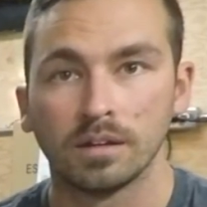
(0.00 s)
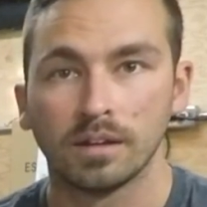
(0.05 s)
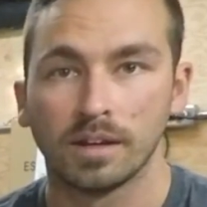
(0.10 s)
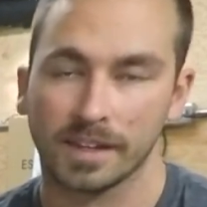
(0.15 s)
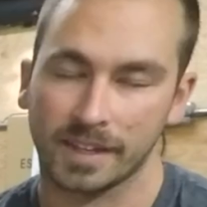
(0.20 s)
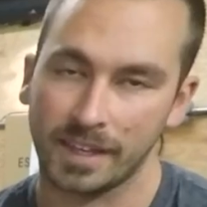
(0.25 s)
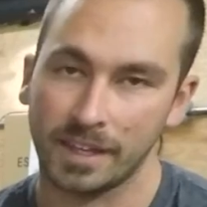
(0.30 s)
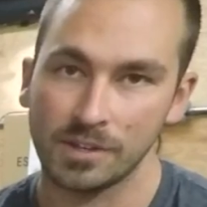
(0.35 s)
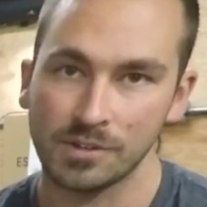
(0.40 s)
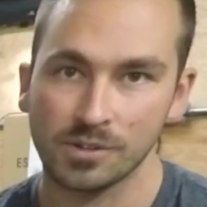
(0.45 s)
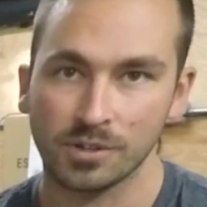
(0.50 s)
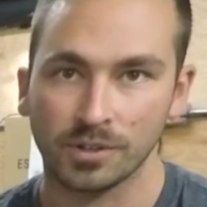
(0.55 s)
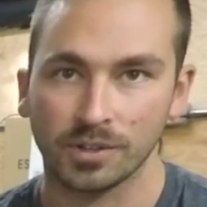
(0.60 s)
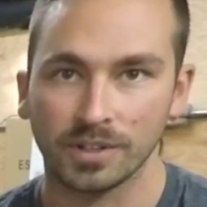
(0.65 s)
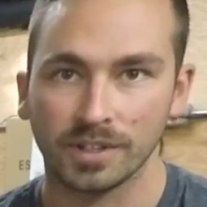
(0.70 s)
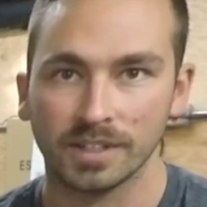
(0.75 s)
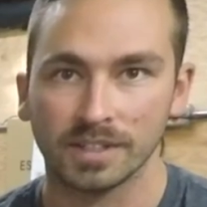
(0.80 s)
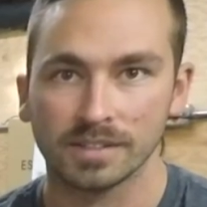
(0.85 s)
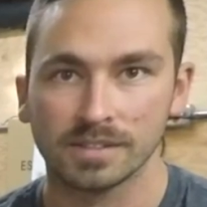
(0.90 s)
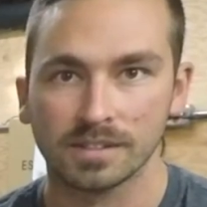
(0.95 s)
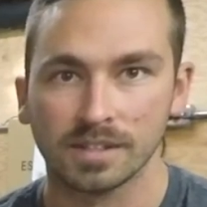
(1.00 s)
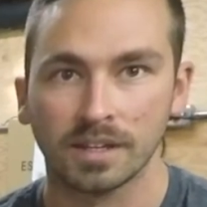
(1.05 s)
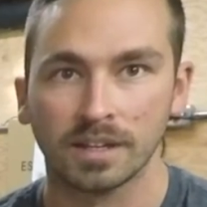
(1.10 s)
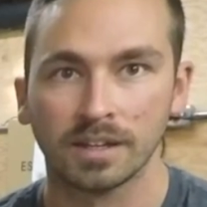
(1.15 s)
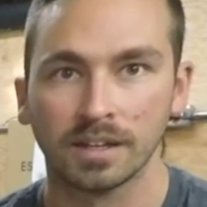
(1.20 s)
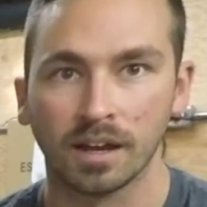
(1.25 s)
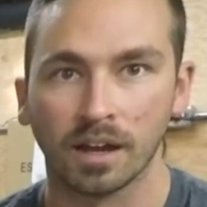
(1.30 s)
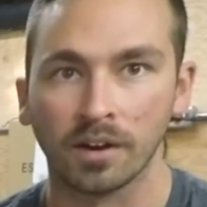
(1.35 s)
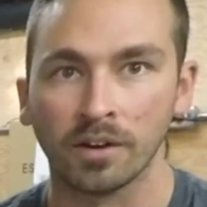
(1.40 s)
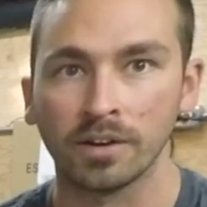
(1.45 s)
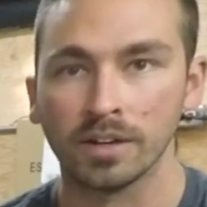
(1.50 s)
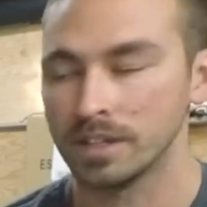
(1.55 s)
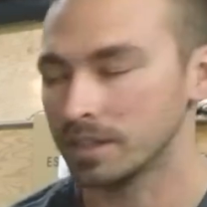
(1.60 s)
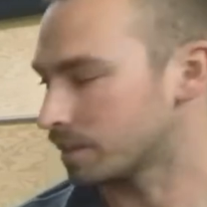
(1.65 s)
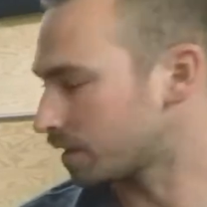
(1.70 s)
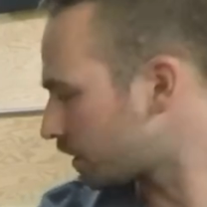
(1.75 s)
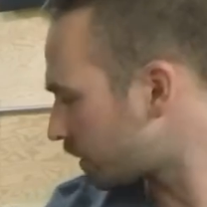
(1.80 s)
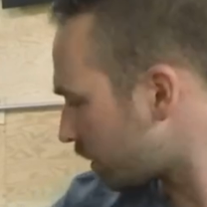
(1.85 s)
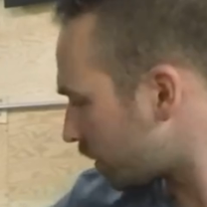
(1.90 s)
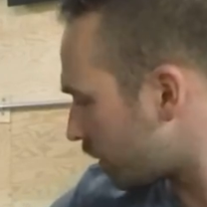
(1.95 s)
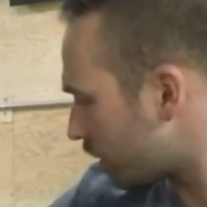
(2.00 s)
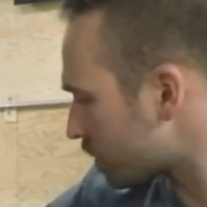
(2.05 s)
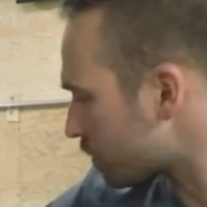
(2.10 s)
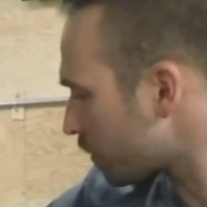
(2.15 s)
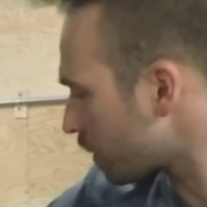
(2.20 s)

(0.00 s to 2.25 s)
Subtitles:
I can't show you, it's underneath this